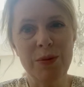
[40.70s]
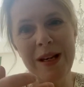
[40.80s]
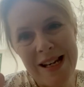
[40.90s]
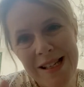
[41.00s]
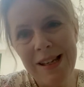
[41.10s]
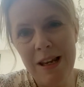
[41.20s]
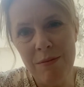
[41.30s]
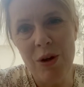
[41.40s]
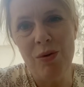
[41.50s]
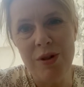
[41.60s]
we need to
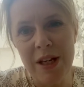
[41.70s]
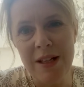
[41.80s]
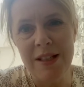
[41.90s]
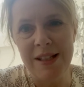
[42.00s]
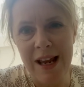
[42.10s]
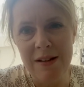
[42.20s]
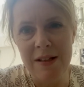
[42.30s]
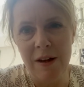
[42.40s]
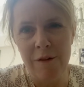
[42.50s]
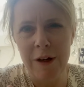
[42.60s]
keep the audience
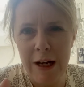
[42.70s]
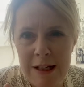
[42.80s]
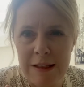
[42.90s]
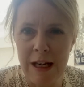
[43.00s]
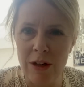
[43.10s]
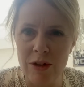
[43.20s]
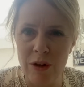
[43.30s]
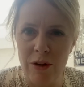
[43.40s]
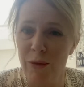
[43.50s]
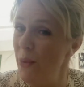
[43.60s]
attentive and listening to
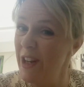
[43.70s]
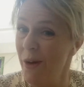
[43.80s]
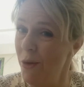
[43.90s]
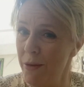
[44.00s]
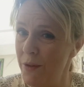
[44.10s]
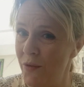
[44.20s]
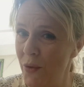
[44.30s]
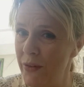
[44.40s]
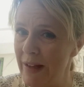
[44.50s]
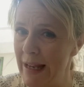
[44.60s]
you. We don't want them to
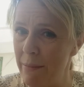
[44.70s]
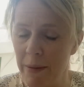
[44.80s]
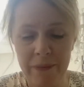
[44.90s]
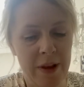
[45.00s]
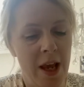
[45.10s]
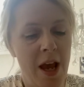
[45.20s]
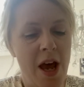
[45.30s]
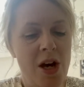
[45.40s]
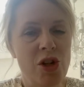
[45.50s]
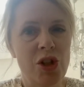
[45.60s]
fall asleep.
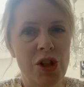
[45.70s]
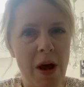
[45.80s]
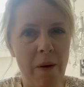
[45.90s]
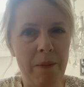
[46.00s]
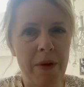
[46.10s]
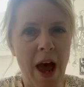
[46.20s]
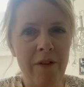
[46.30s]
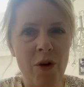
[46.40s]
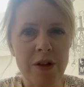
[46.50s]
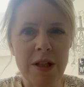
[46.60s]
So
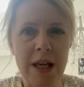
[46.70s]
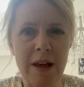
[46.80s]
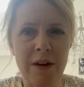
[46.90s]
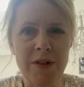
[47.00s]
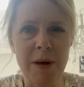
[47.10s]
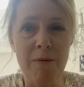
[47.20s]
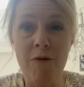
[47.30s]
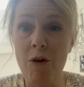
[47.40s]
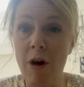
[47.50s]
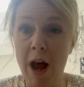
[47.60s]
I've got to think of some
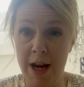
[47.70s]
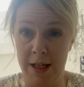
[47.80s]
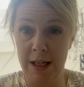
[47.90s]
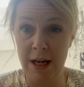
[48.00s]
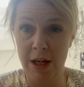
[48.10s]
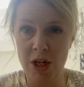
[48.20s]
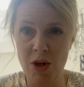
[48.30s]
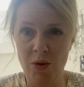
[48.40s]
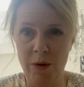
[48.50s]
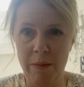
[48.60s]
variety I can
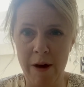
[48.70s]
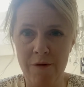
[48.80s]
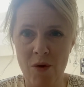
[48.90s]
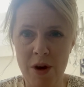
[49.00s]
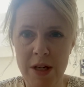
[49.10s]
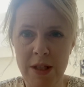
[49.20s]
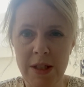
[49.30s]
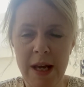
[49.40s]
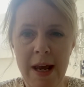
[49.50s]
use with my voice.